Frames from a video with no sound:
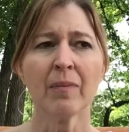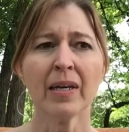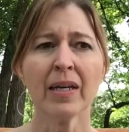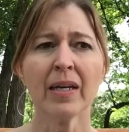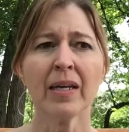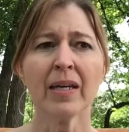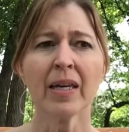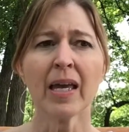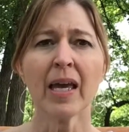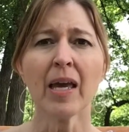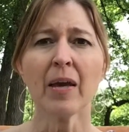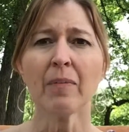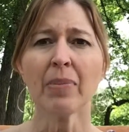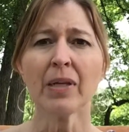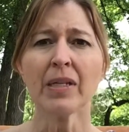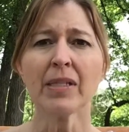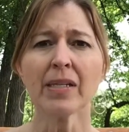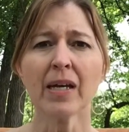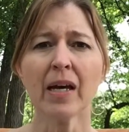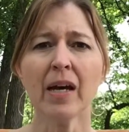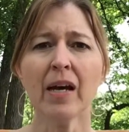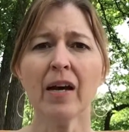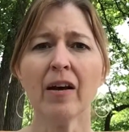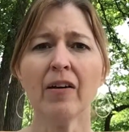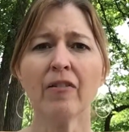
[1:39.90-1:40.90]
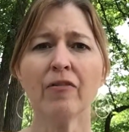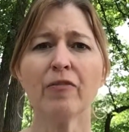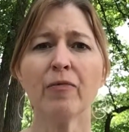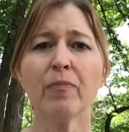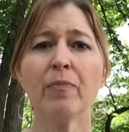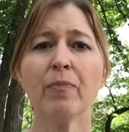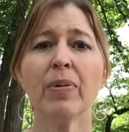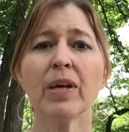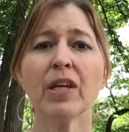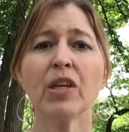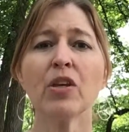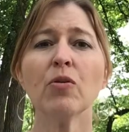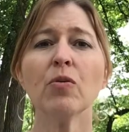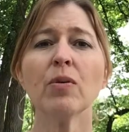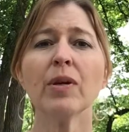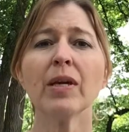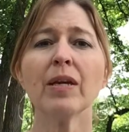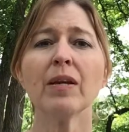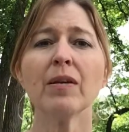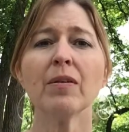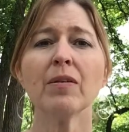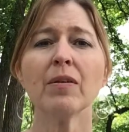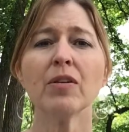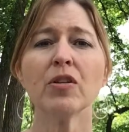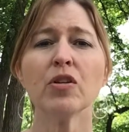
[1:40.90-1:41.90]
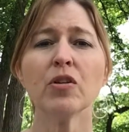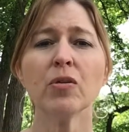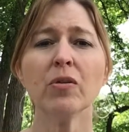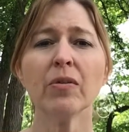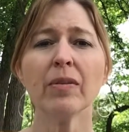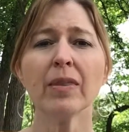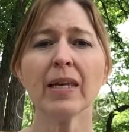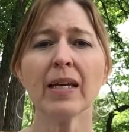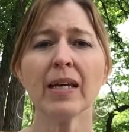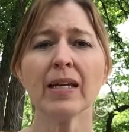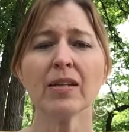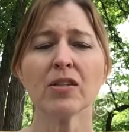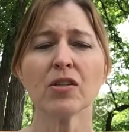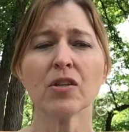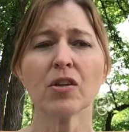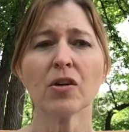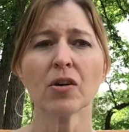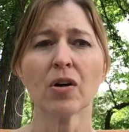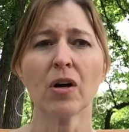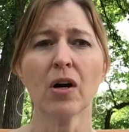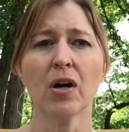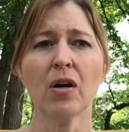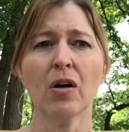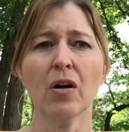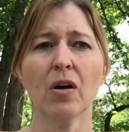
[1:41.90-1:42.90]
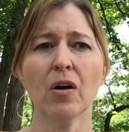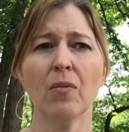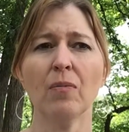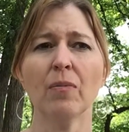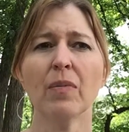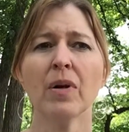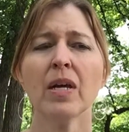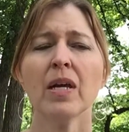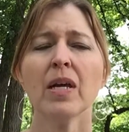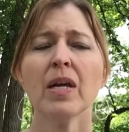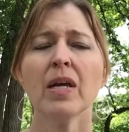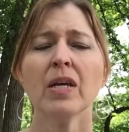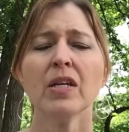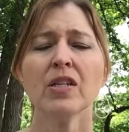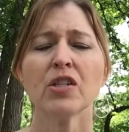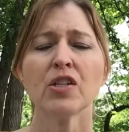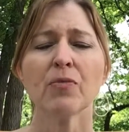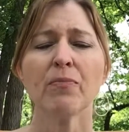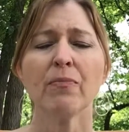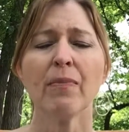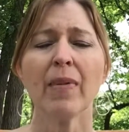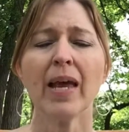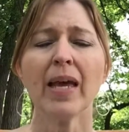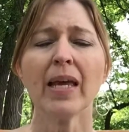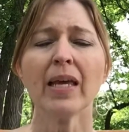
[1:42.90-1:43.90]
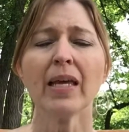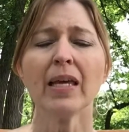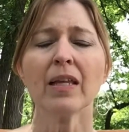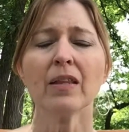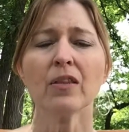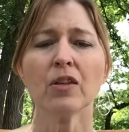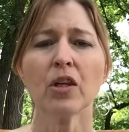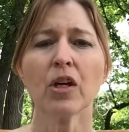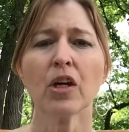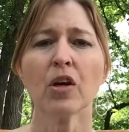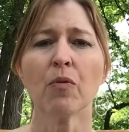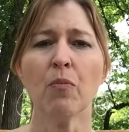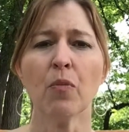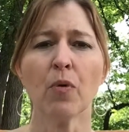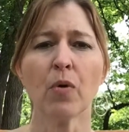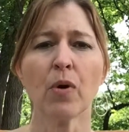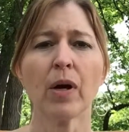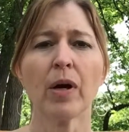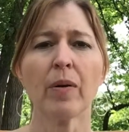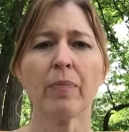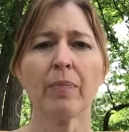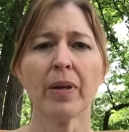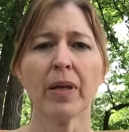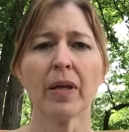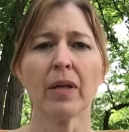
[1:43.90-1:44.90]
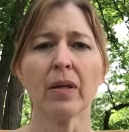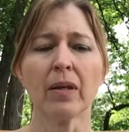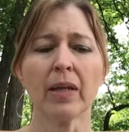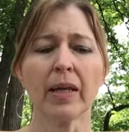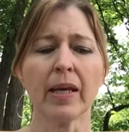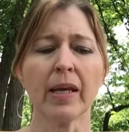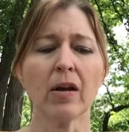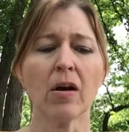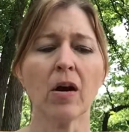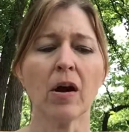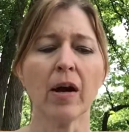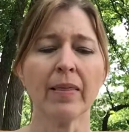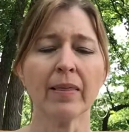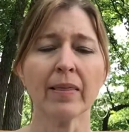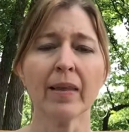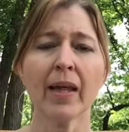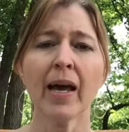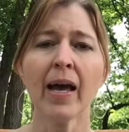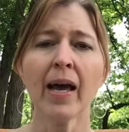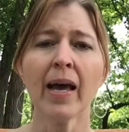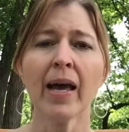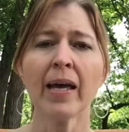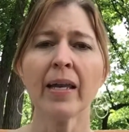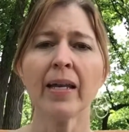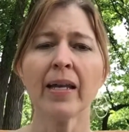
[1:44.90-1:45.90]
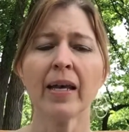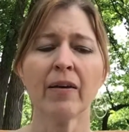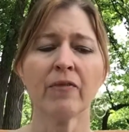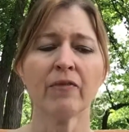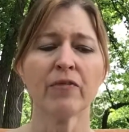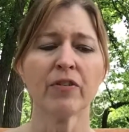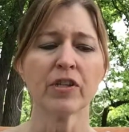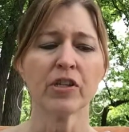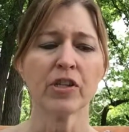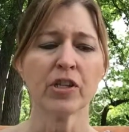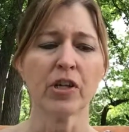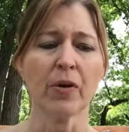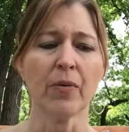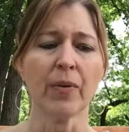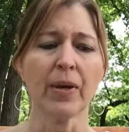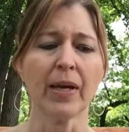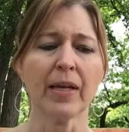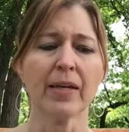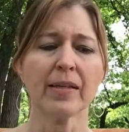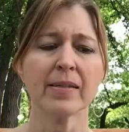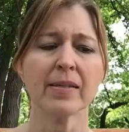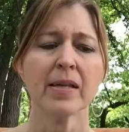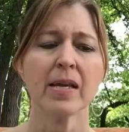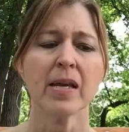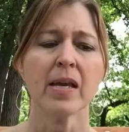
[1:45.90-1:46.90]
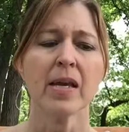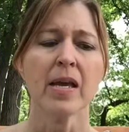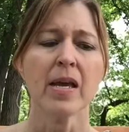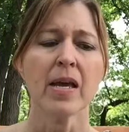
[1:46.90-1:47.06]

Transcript: it can be tough, but you can do things to your home to make it look more appealing online and for showings.